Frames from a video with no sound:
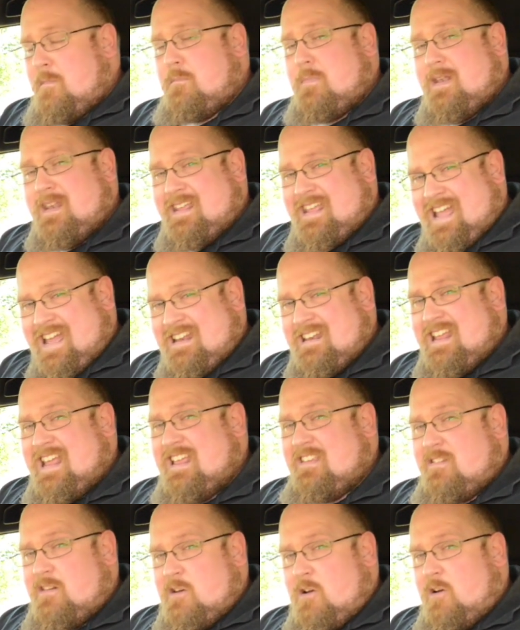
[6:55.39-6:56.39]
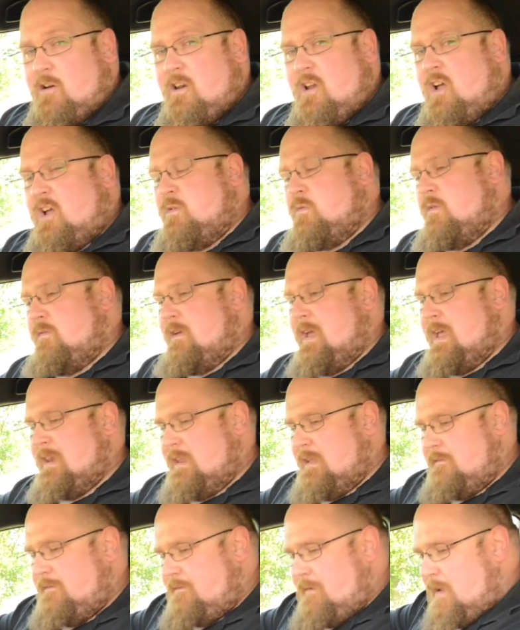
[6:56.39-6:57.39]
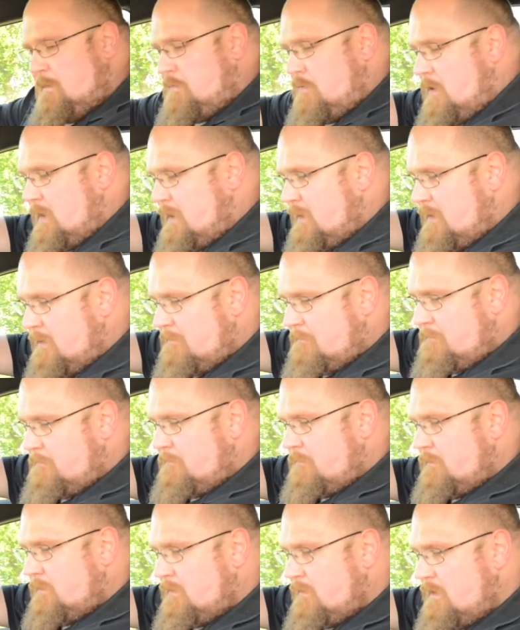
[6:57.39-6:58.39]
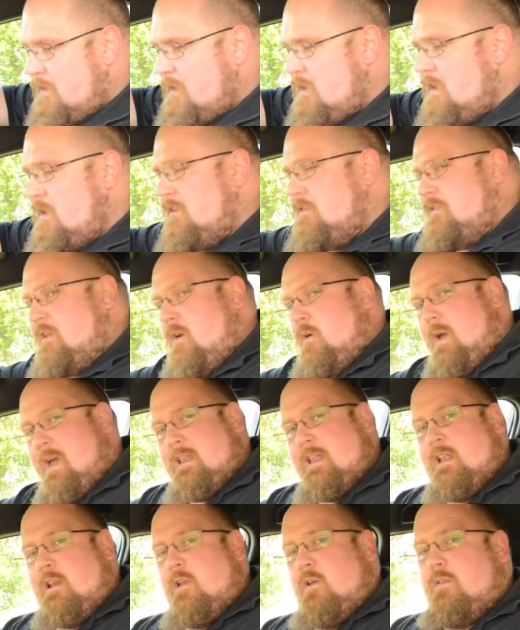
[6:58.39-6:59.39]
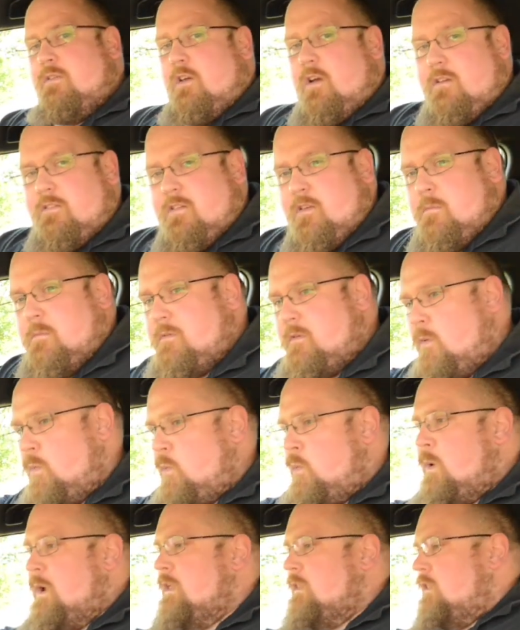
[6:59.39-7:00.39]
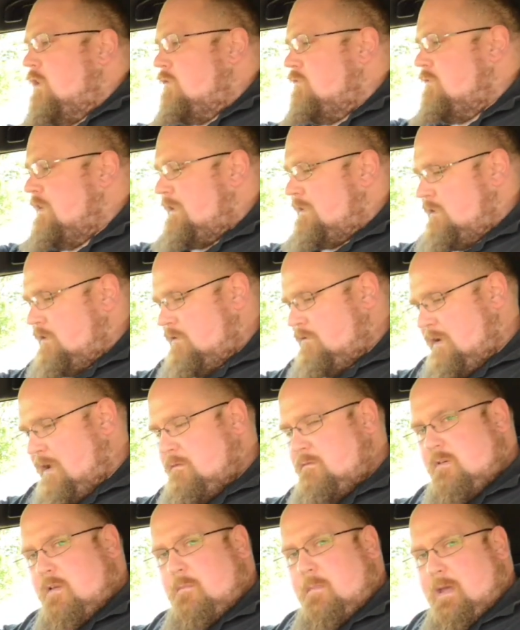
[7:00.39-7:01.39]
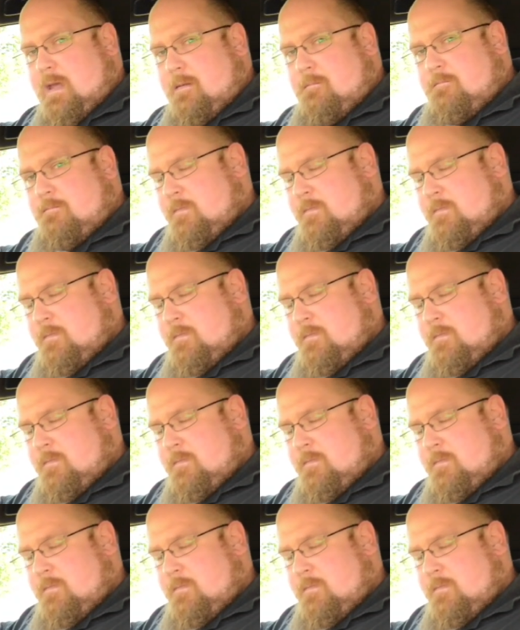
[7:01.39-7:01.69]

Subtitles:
But again, it's not lined with any fabric, so any loose items will rattle around a bit.